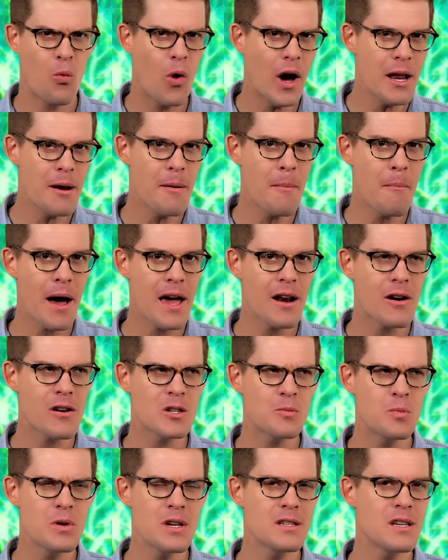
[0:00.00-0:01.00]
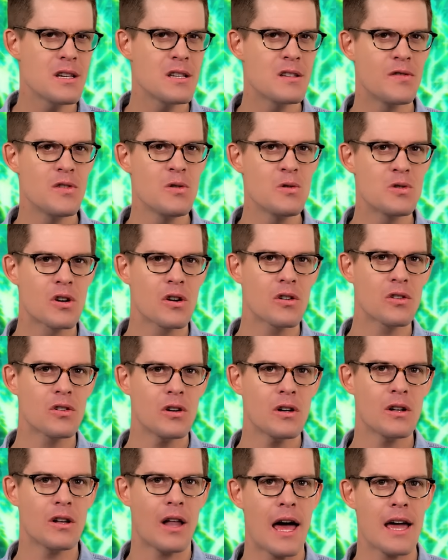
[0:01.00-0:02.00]
what might our species' future
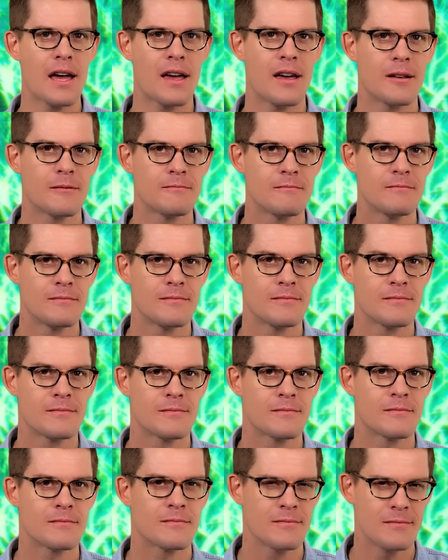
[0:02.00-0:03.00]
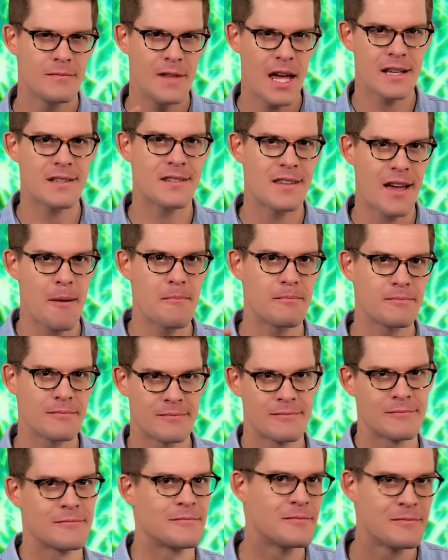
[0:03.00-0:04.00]
look like? Next
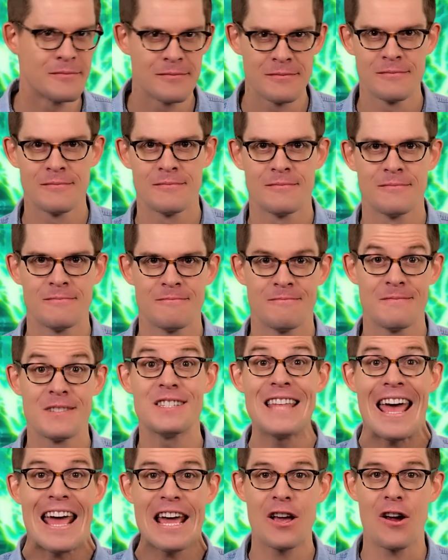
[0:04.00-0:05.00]
time, stay